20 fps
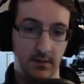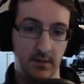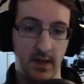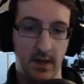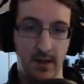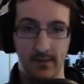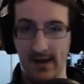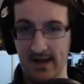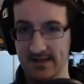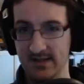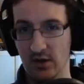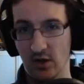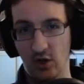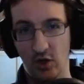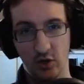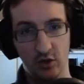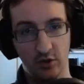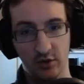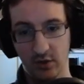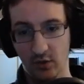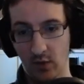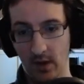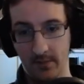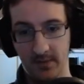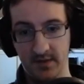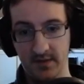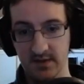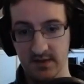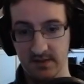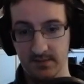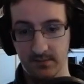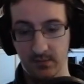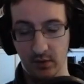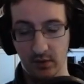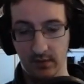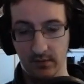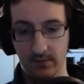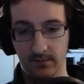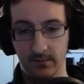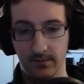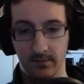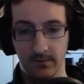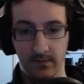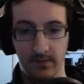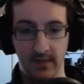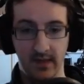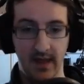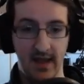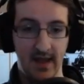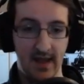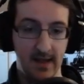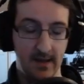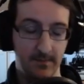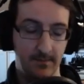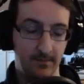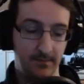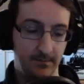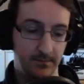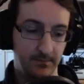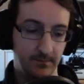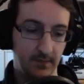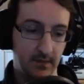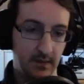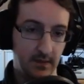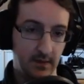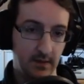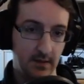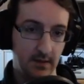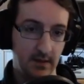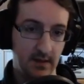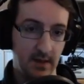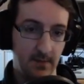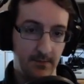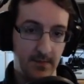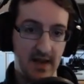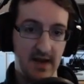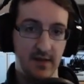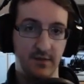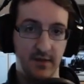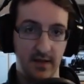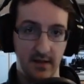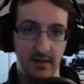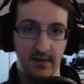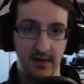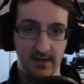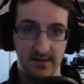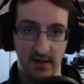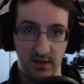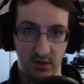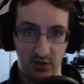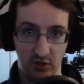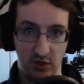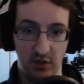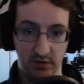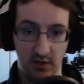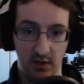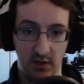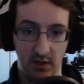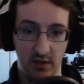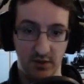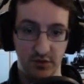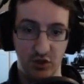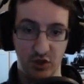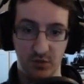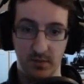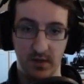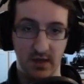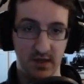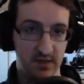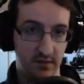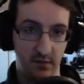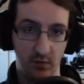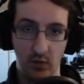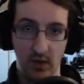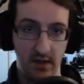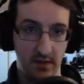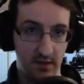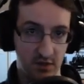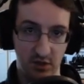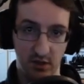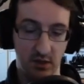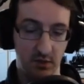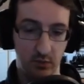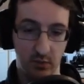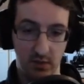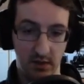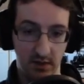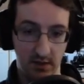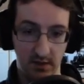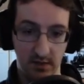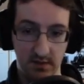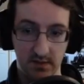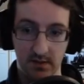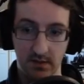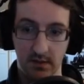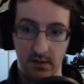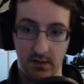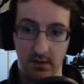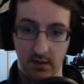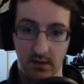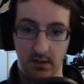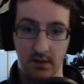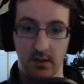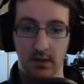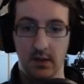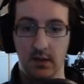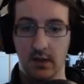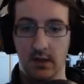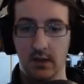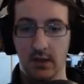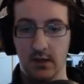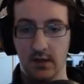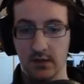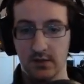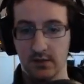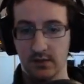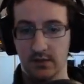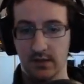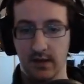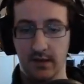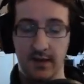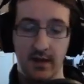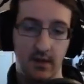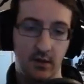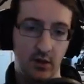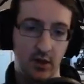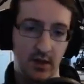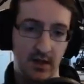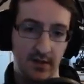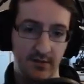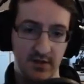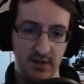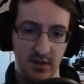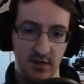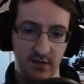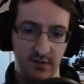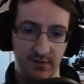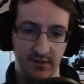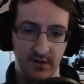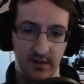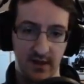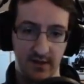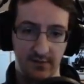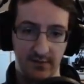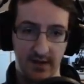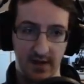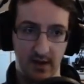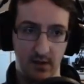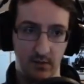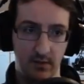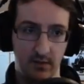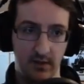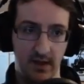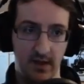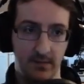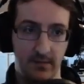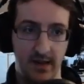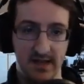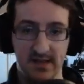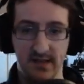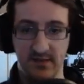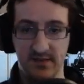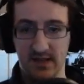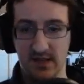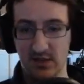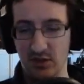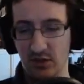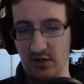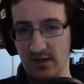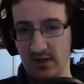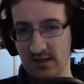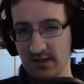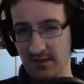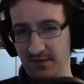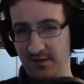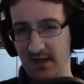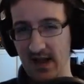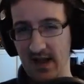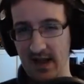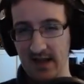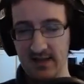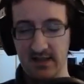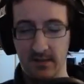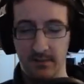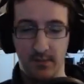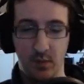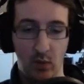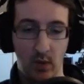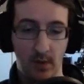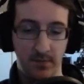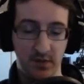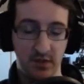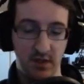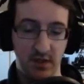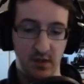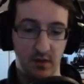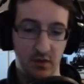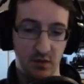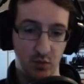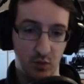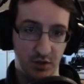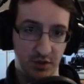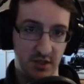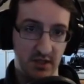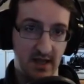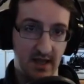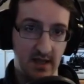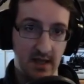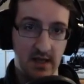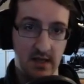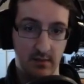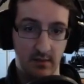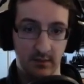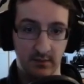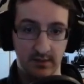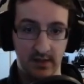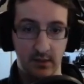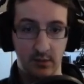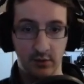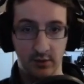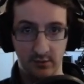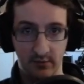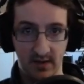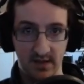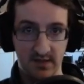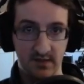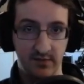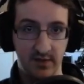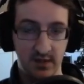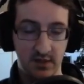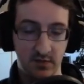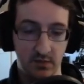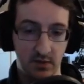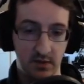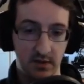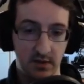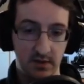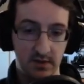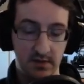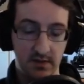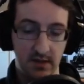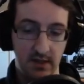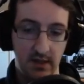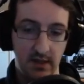apply to all hunter weapons, but they benefit things like sword a lot just because of the way that sword works. So I think I'll call that video there for now. As I've said, sword is a fairly simple weapon to use once you get your head around how Hunter Art Avenger works.